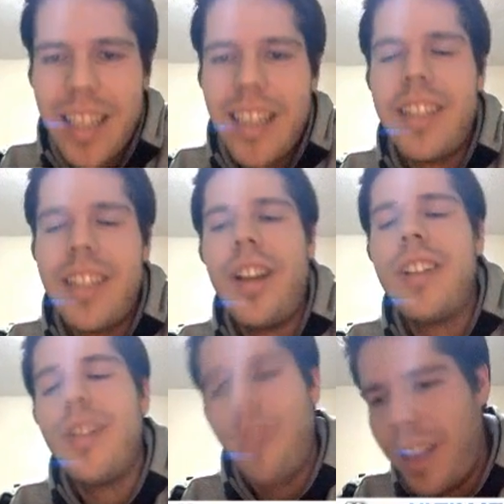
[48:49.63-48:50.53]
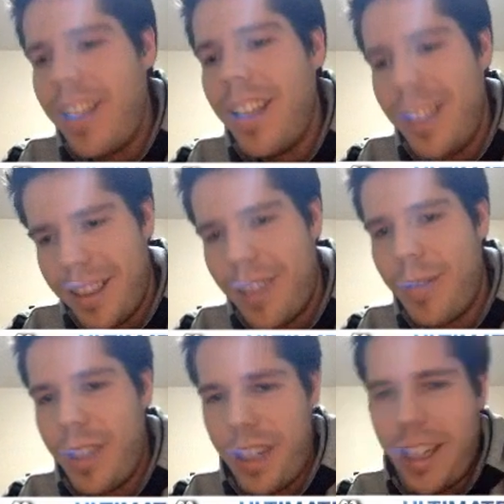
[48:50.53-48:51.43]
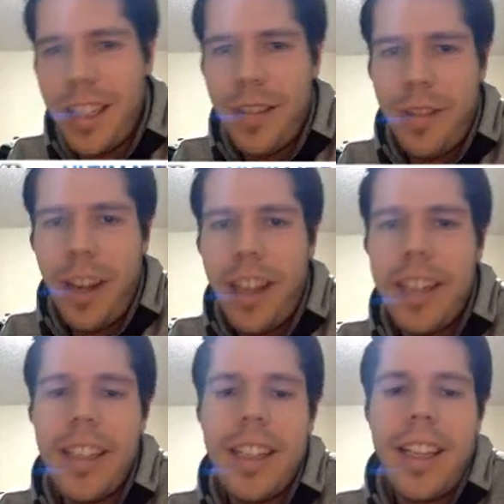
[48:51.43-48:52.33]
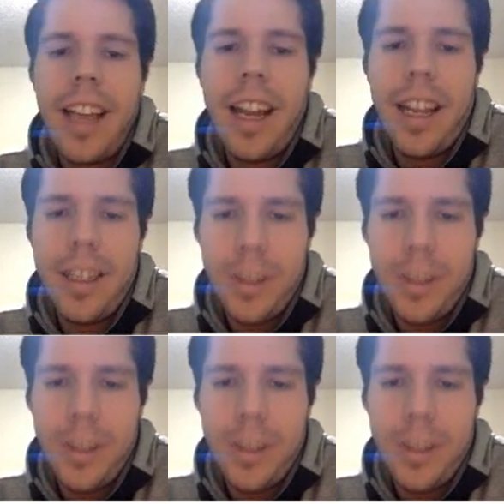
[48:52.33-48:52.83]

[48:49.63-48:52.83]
Trying to find the elixir, which I did find, and I do